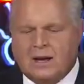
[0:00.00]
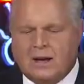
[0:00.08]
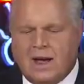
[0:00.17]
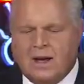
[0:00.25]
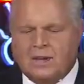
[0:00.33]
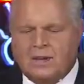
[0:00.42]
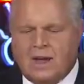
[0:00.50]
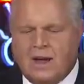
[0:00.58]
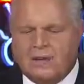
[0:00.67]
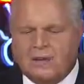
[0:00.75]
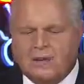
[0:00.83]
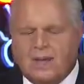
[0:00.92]
I'm
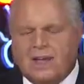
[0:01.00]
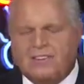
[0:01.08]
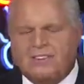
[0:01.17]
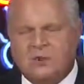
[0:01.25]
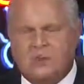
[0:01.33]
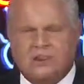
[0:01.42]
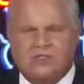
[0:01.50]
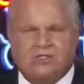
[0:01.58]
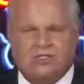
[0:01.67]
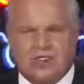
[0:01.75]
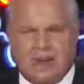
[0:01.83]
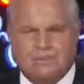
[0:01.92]
not so
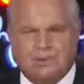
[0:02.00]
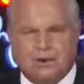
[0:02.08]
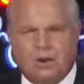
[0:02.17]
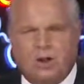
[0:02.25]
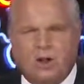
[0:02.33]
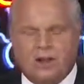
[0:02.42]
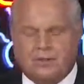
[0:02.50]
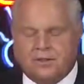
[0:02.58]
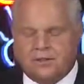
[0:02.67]
much skeptical.